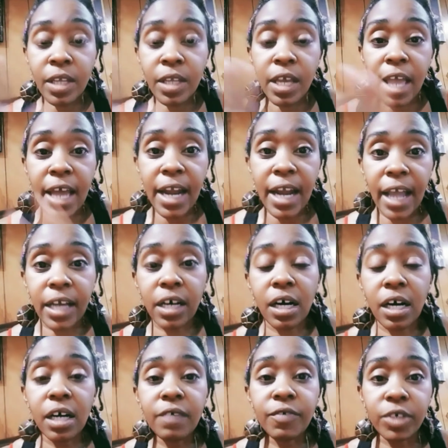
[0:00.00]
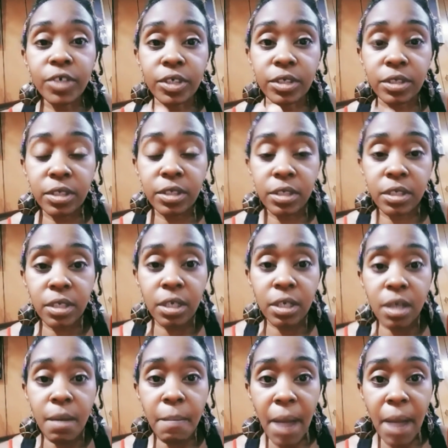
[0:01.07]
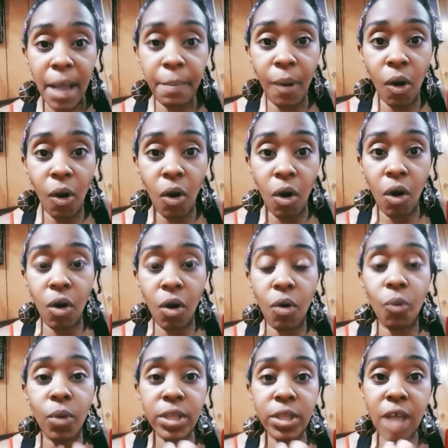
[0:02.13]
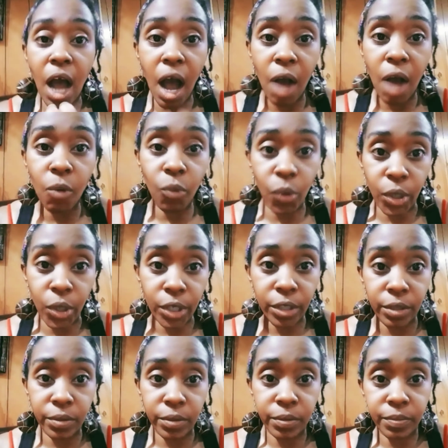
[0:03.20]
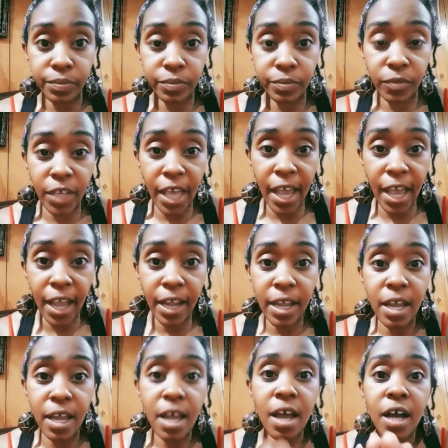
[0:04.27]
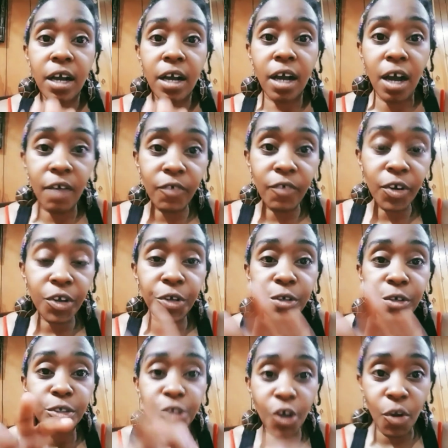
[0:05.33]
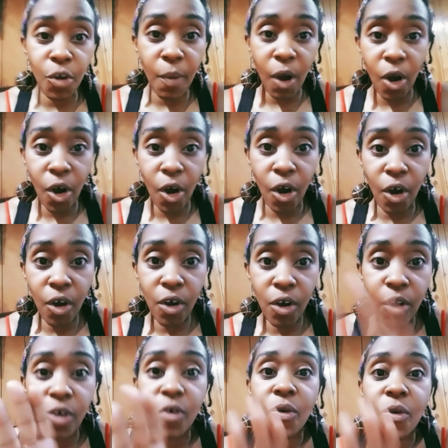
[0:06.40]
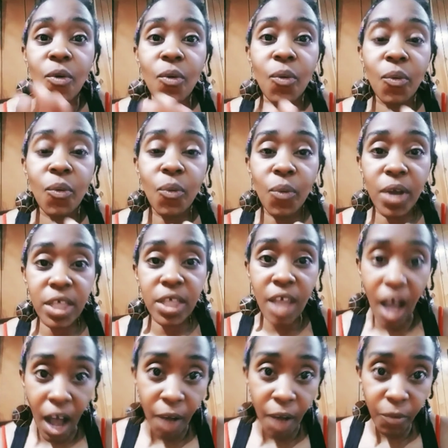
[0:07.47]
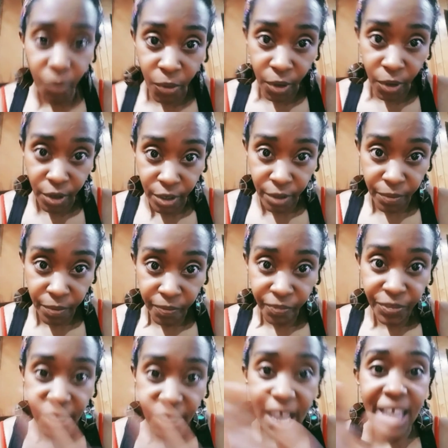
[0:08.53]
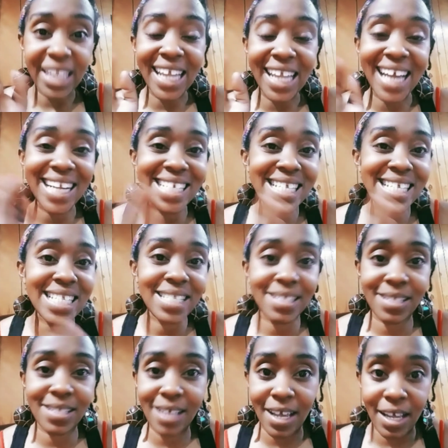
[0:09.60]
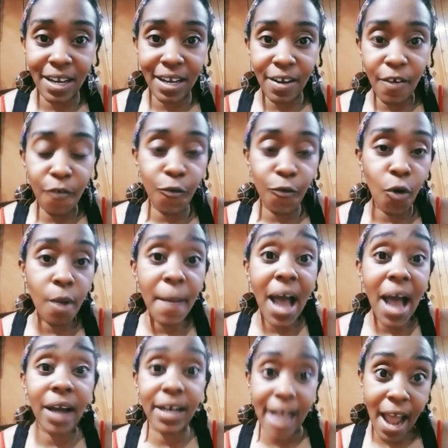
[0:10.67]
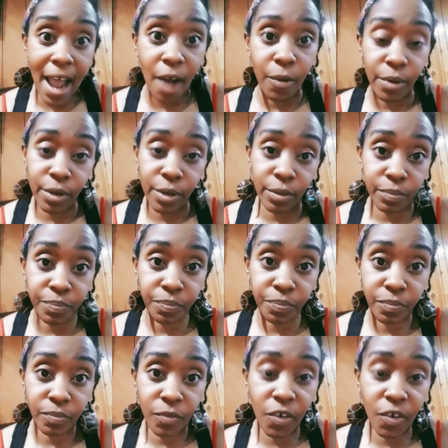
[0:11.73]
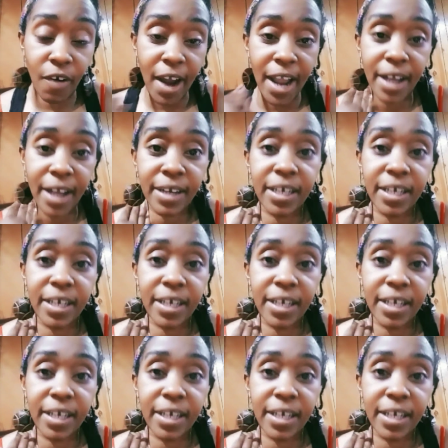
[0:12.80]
and I covered my ball with hot water. Okay? Cover your dough ball with hot water and let it sit for about an hour. All right?